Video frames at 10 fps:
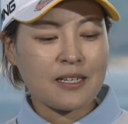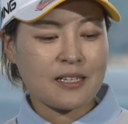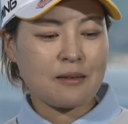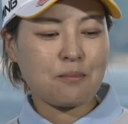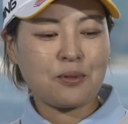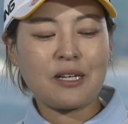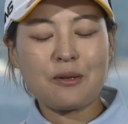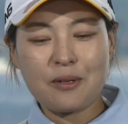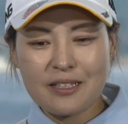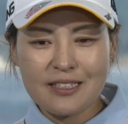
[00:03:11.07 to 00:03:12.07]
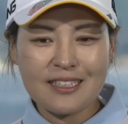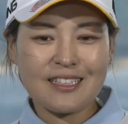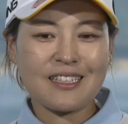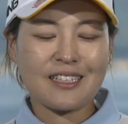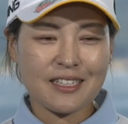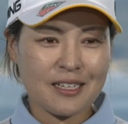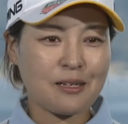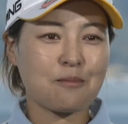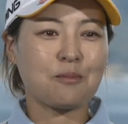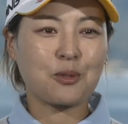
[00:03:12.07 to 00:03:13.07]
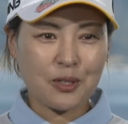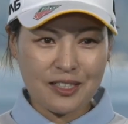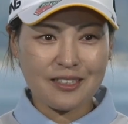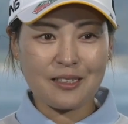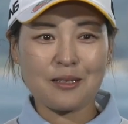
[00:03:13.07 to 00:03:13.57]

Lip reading: I can play well and then help more